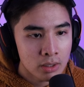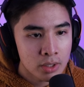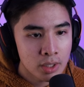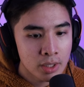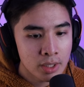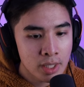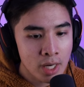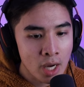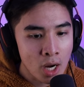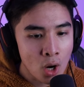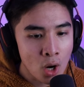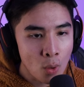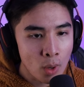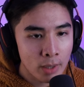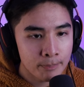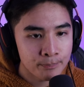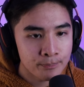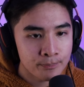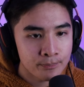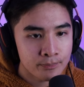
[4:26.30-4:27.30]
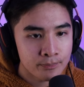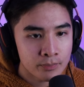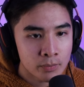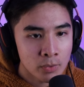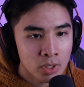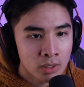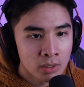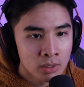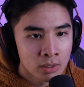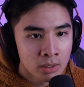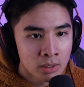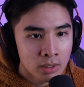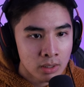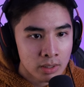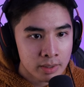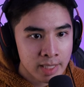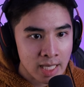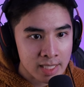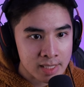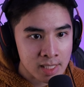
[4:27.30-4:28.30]
You know,
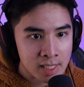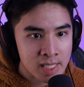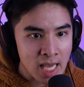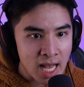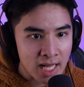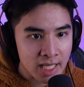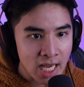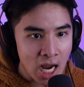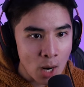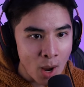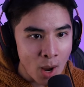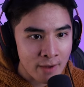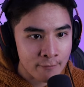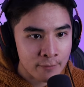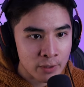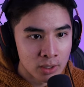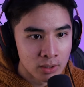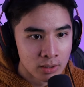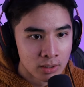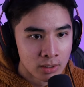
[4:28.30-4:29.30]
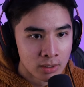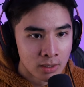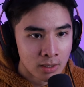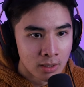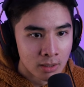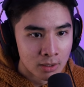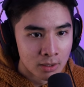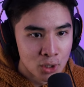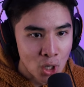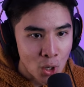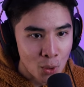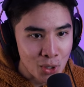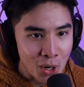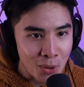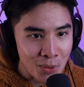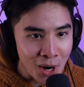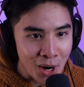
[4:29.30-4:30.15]
that's exactly how I feel. No, no, no,